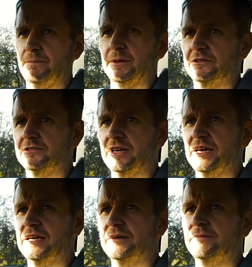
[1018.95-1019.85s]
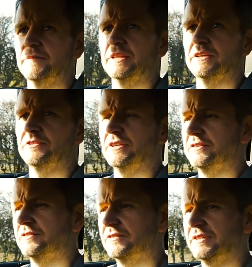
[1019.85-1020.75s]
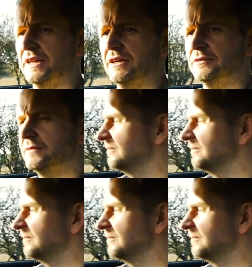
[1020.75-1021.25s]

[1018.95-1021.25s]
But this is, you know,